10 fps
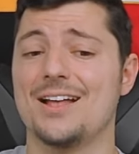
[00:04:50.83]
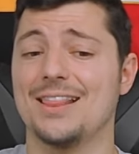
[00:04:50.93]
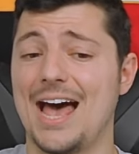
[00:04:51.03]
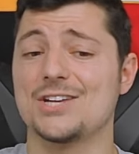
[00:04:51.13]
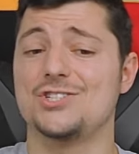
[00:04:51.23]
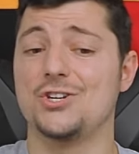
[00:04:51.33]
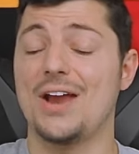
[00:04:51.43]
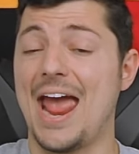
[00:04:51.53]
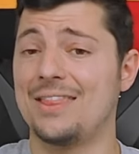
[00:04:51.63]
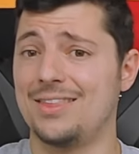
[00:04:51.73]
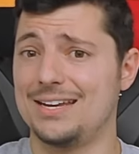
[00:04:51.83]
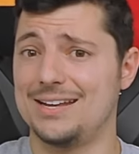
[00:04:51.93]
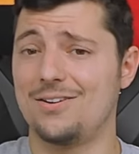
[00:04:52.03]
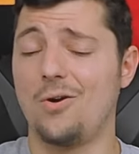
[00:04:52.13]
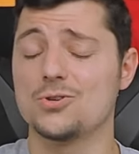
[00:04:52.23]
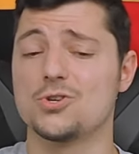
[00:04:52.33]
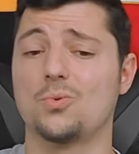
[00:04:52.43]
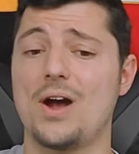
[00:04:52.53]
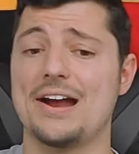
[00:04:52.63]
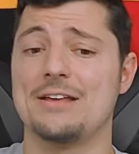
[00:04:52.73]
Last year, and they did also
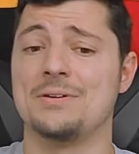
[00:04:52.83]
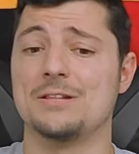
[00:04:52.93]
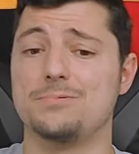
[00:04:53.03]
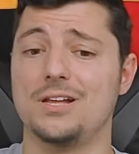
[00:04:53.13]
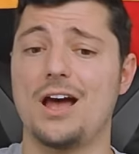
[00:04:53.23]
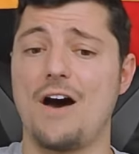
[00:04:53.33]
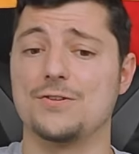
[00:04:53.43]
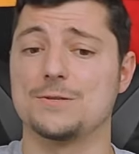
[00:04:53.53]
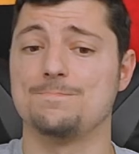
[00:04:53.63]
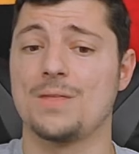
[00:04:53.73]
ride him in the playoffs.